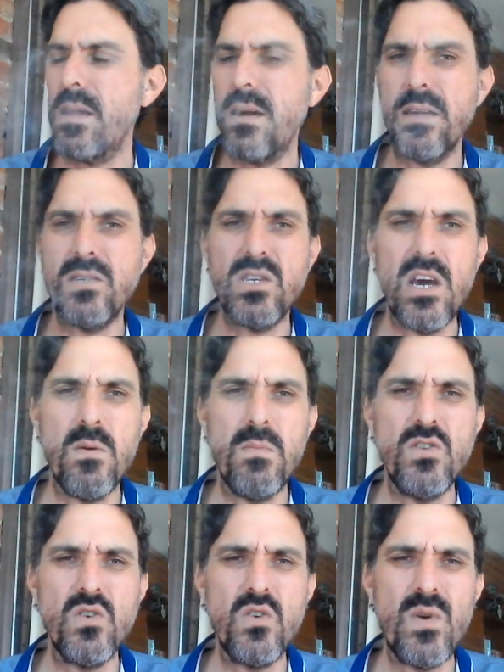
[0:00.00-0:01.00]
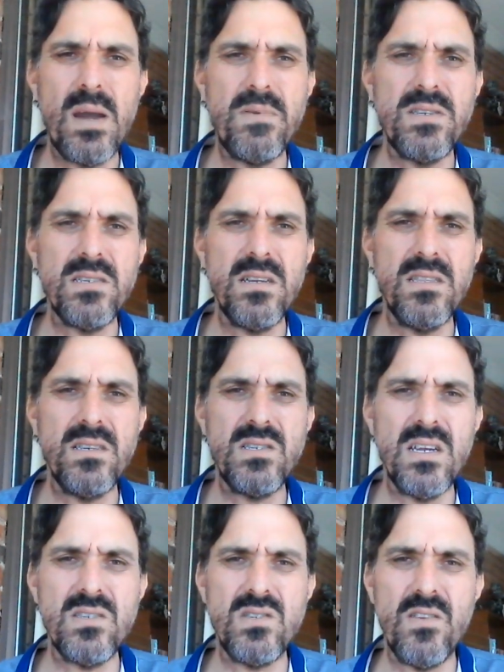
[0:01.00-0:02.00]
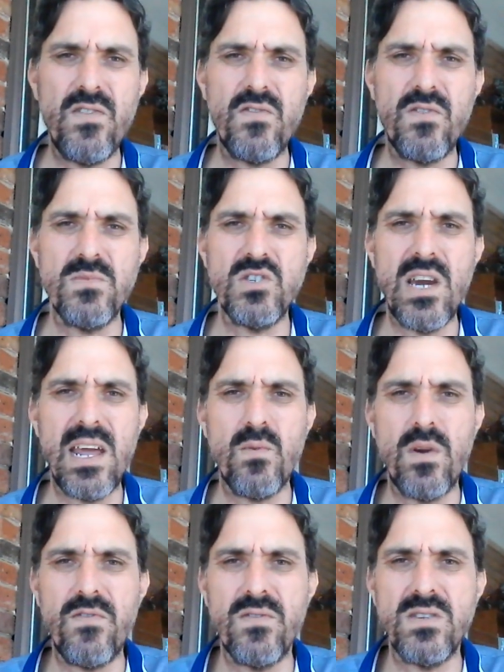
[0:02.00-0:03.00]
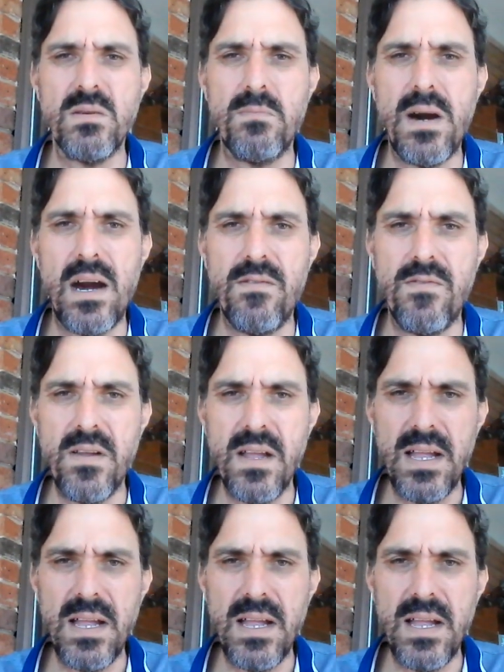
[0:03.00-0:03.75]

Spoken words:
And so Maduro wrappers in this sense differ from the shading reference above